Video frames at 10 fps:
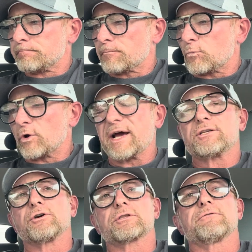When
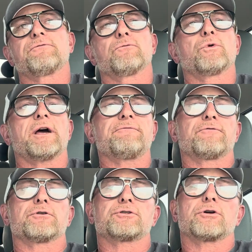I
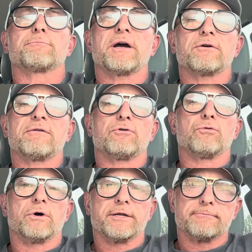first took my level
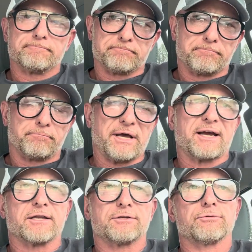1
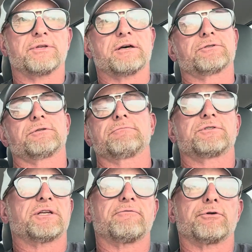back in
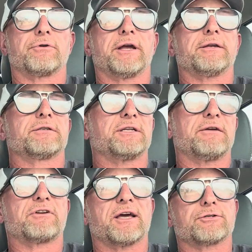2007 or 8,
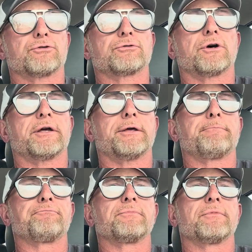Dave Castro taught it.
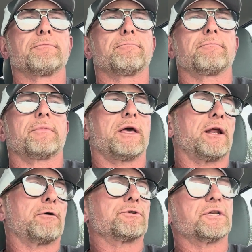And
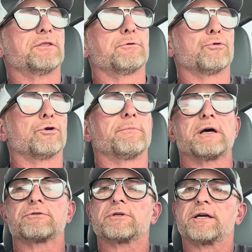I was in the room and I
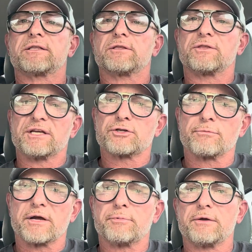was like, these are
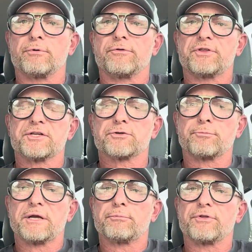my people. These are
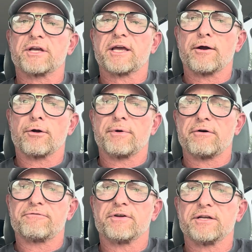people that care
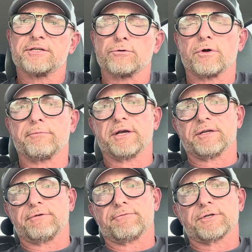about fitness and want to make a
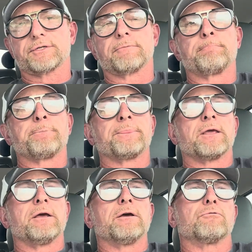difference.
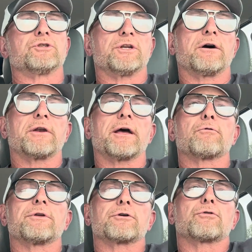When Janelle and I
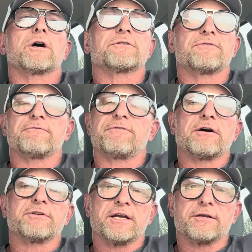were at the CrossFit
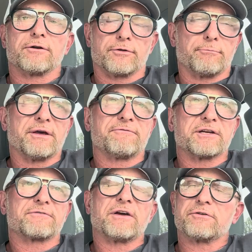Foundation, or the
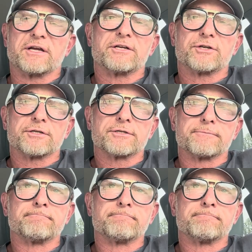MetFix Foundations